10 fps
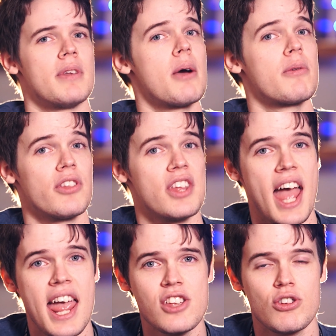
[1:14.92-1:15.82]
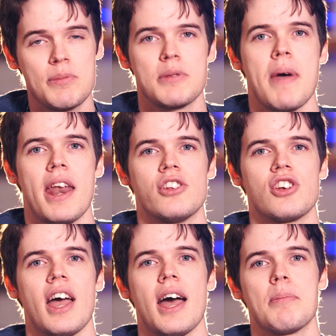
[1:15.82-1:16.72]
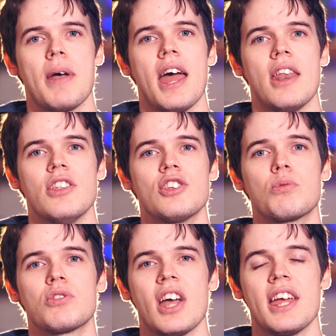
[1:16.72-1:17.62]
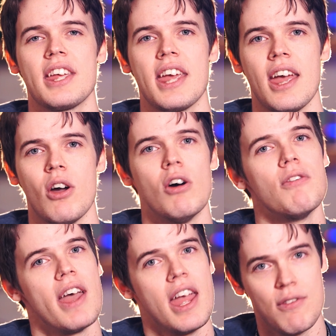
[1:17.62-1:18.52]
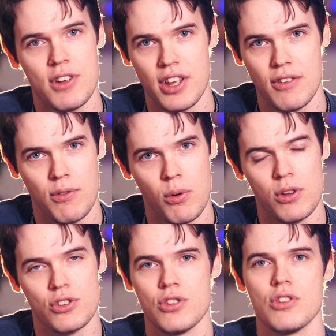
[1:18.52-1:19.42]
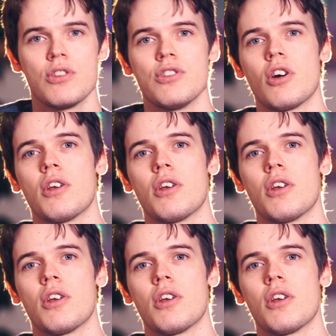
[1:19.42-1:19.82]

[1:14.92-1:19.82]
now we've got the AE Scripts Manager app and this will take care of everything for you. So you know, you've